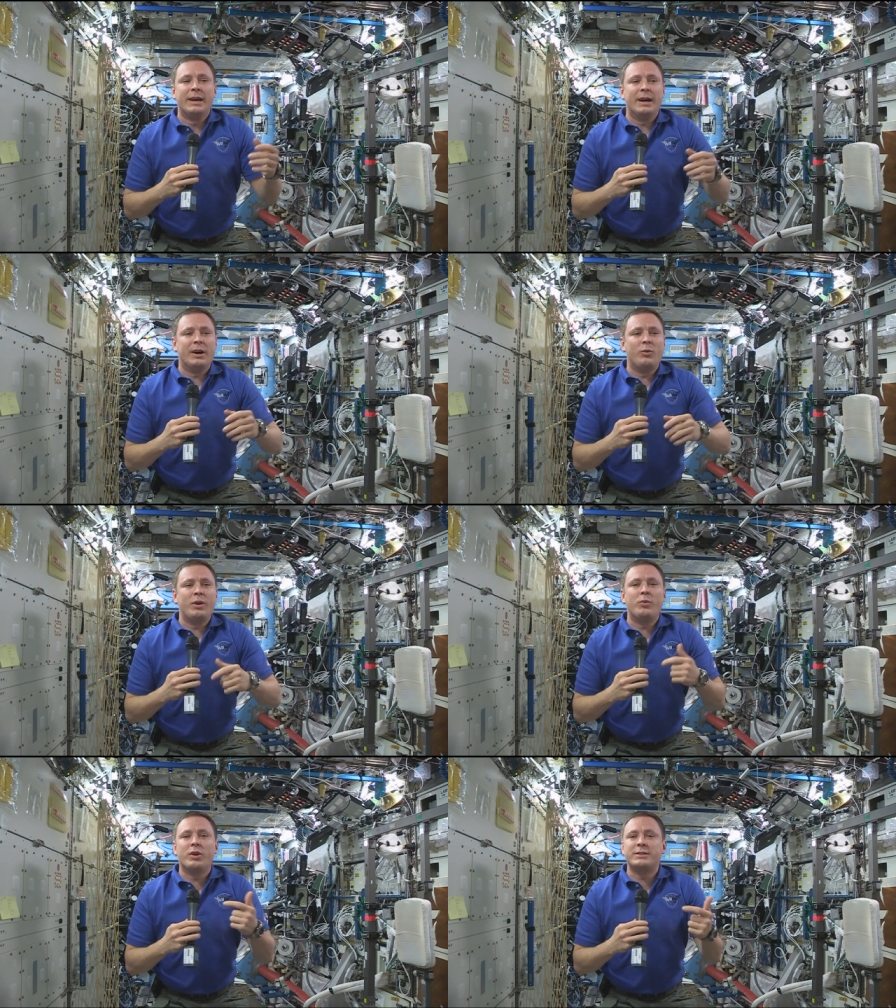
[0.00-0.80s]
Uh,
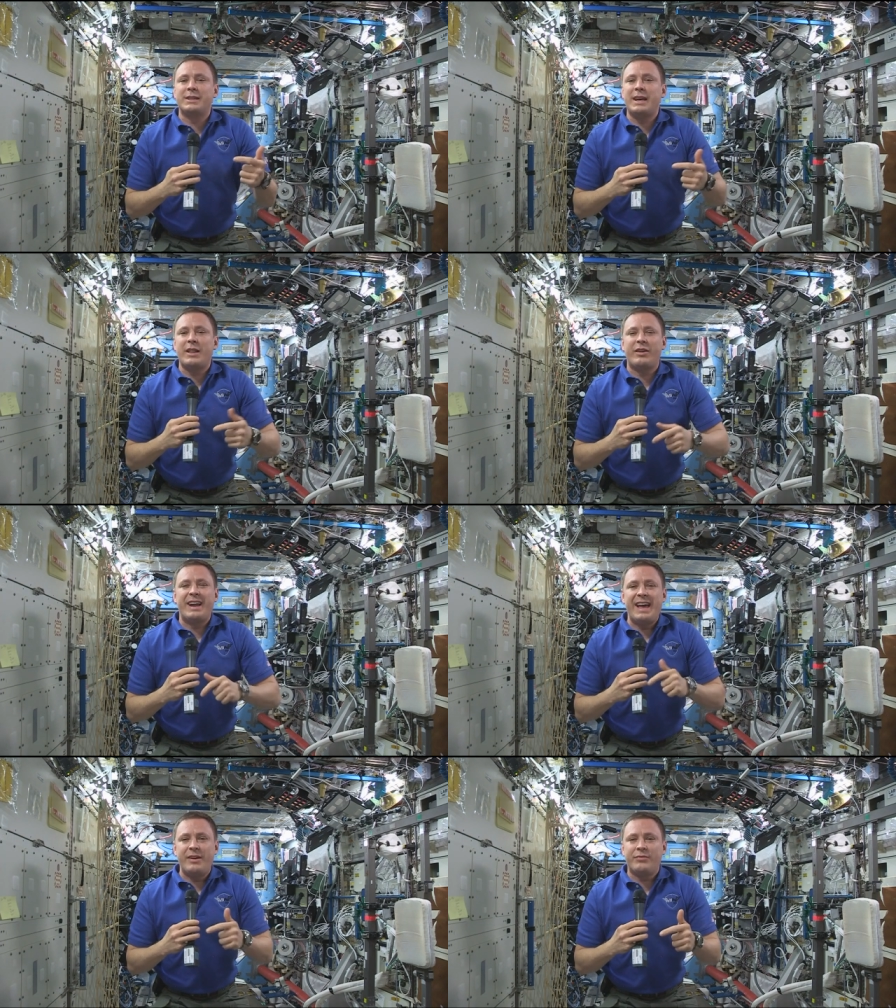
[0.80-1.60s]
we work
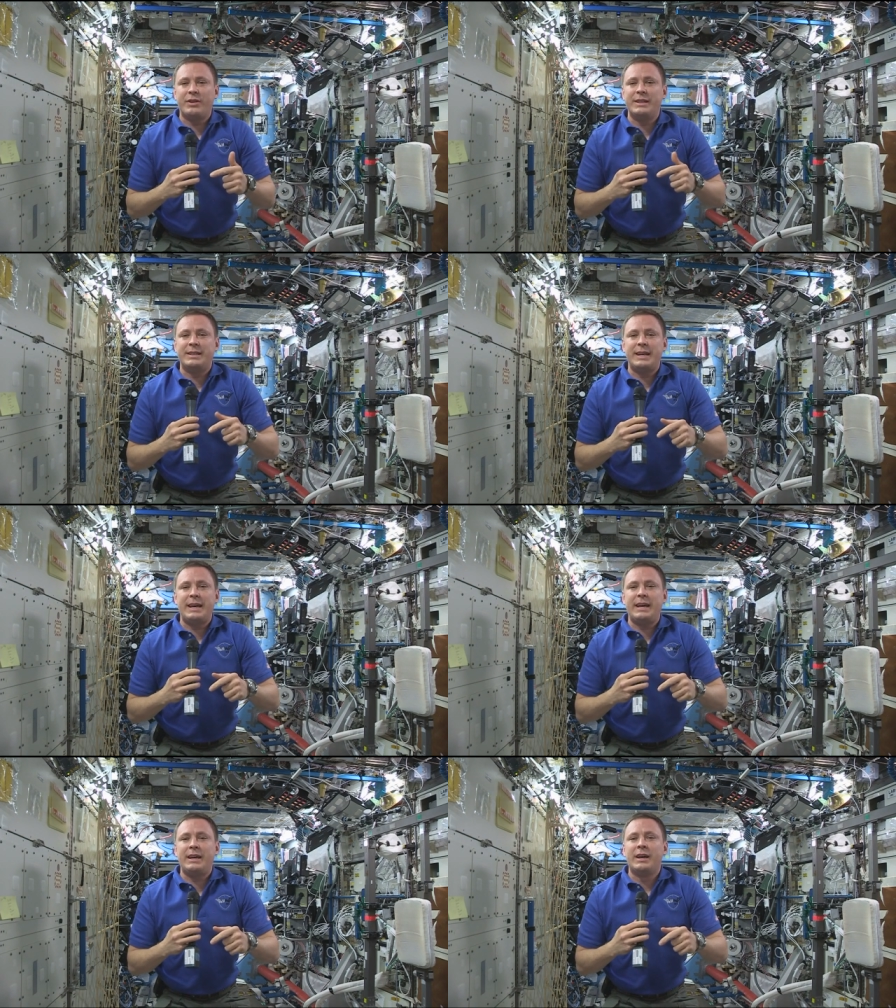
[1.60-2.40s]
together every
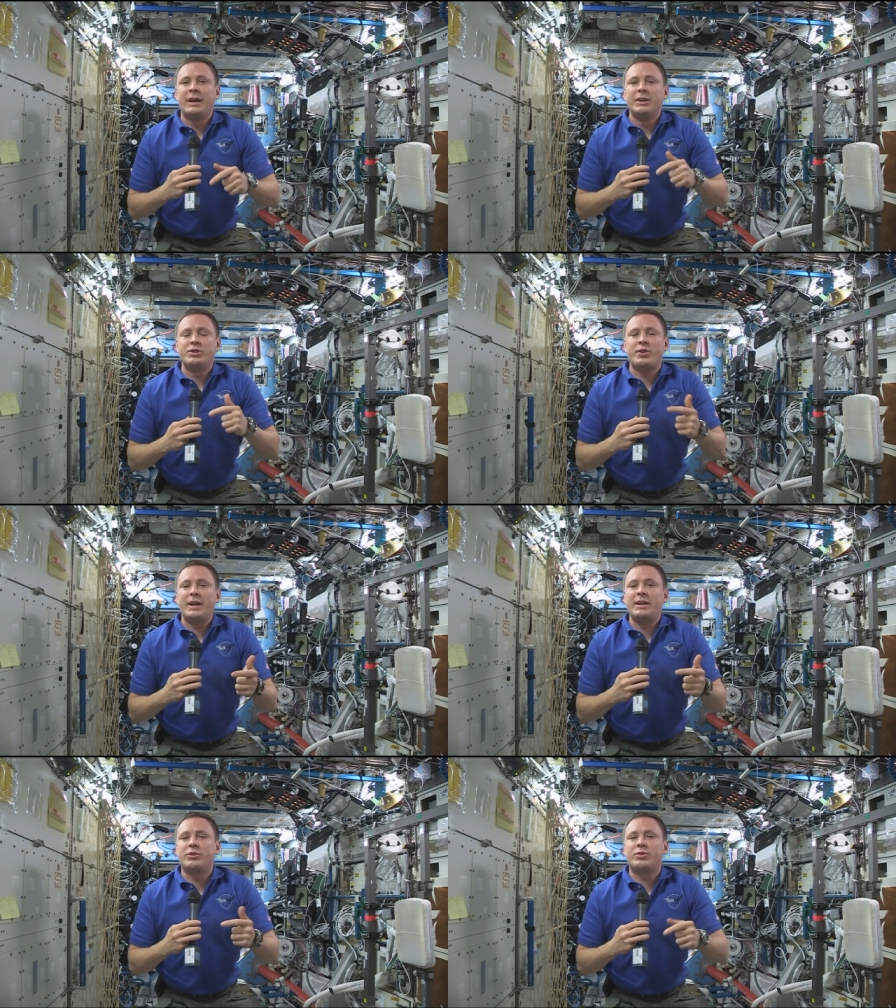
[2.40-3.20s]
day,
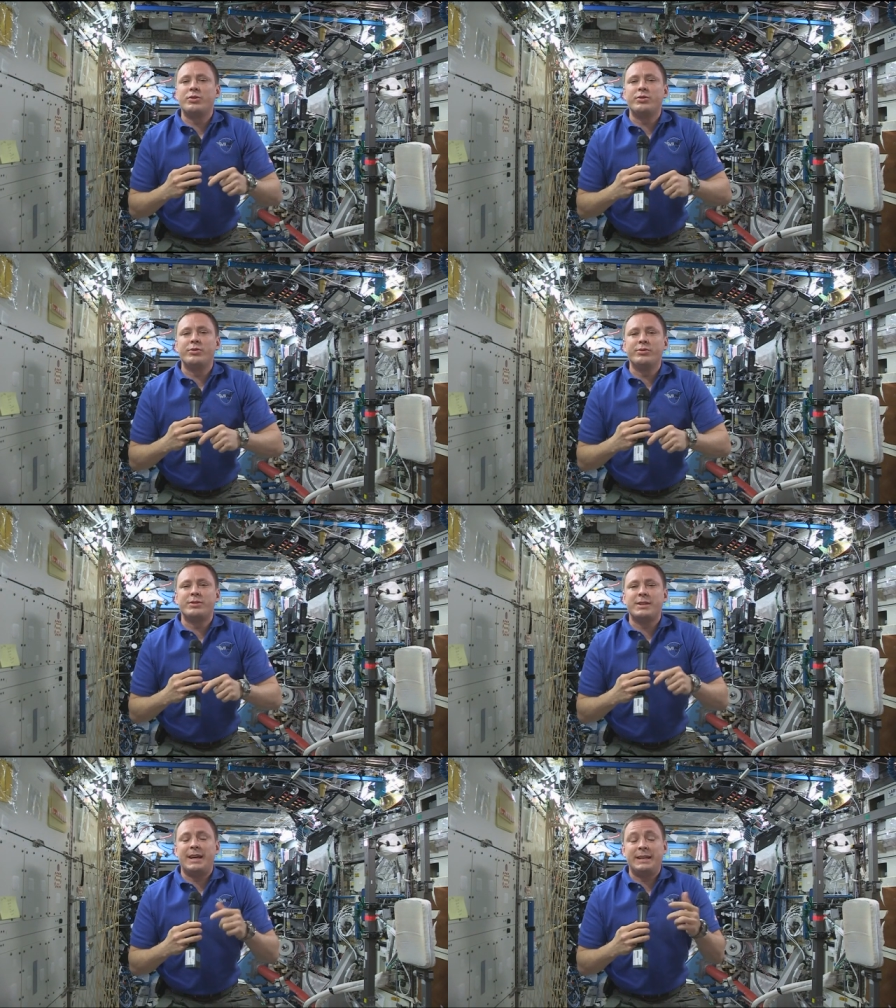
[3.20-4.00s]
training
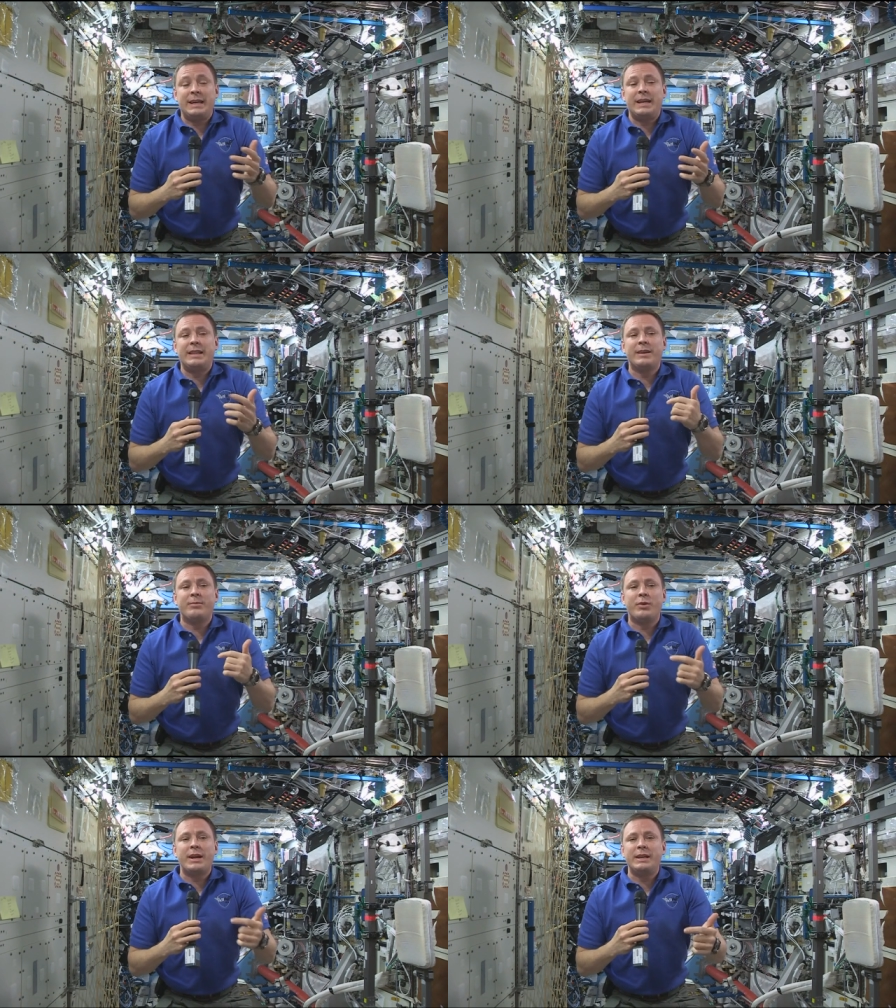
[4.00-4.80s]
crews and getting
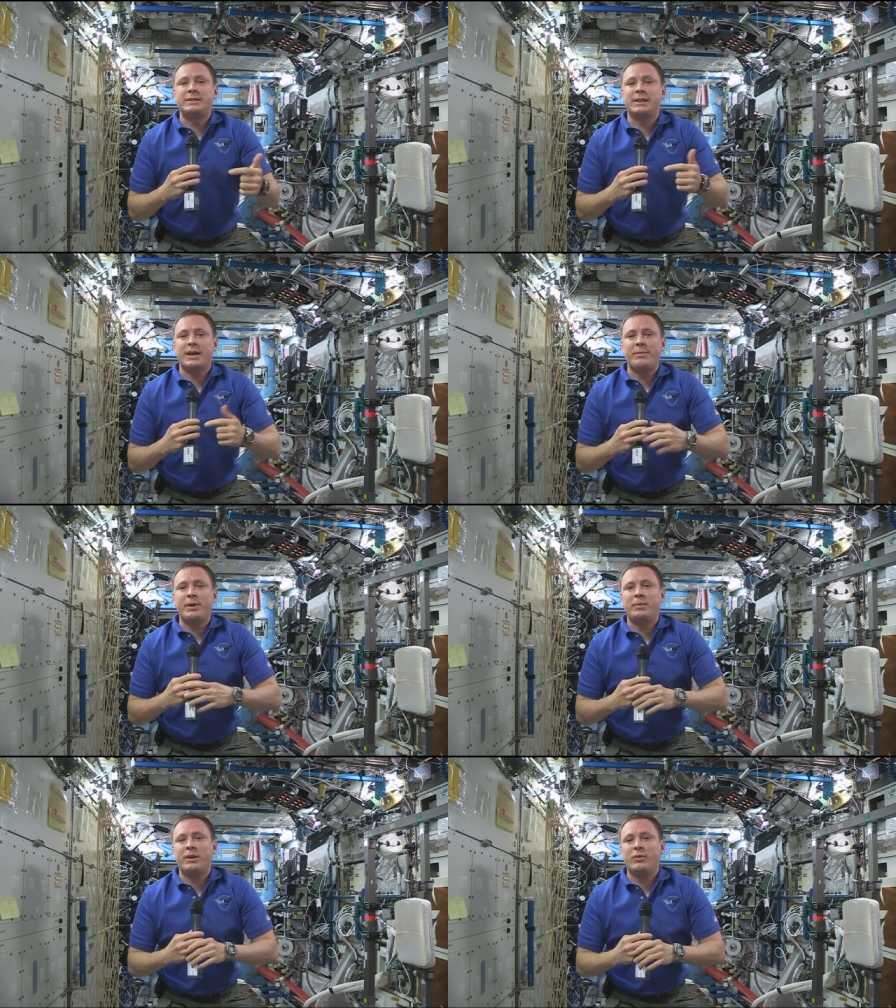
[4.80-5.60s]
them ready to come
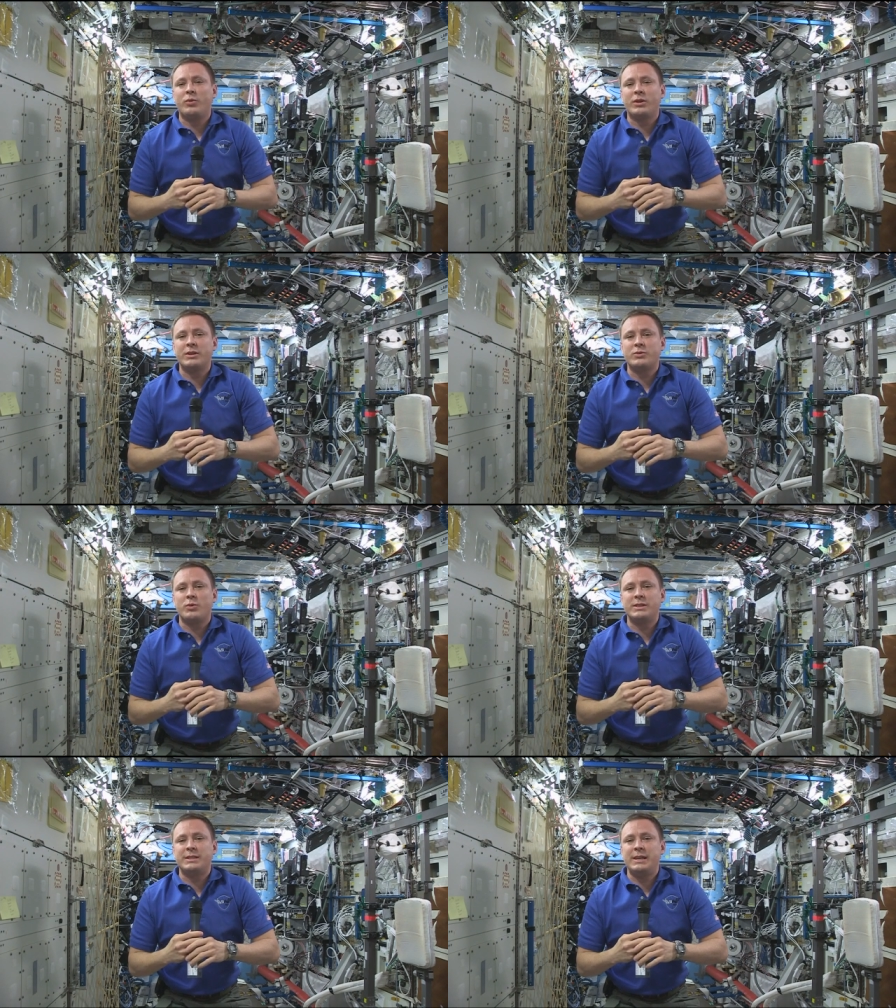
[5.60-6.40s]
up here and work as
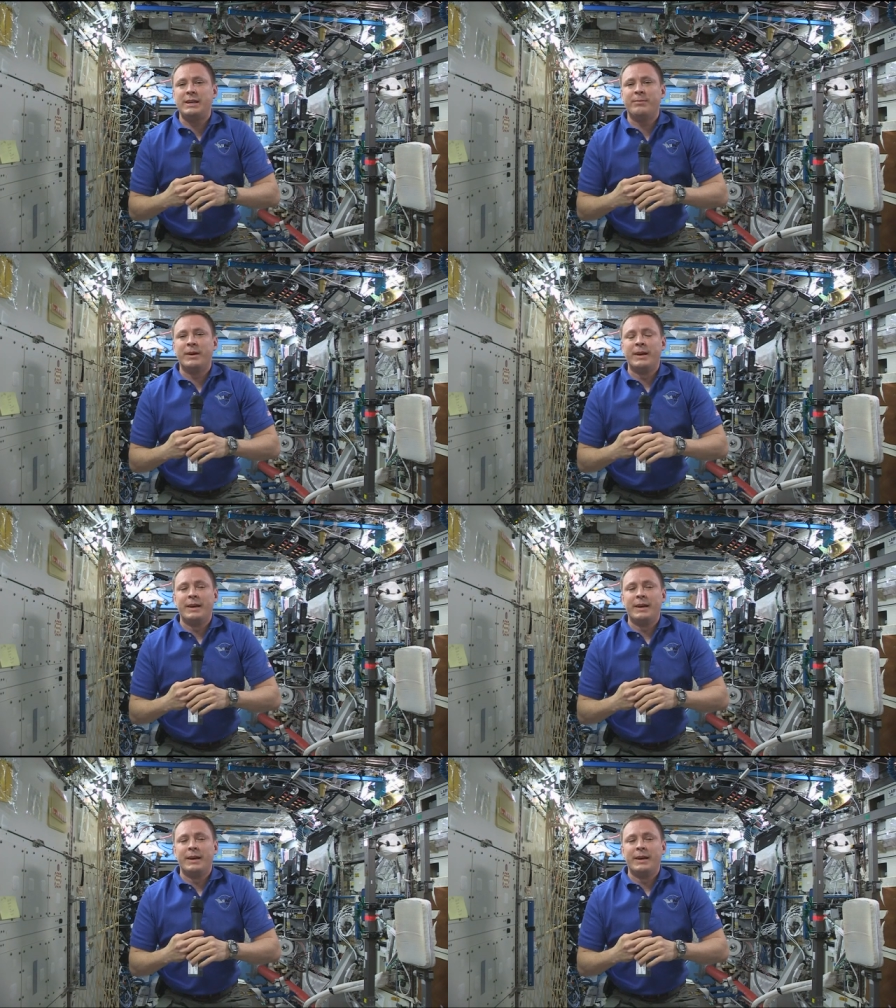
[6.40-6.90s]
one team.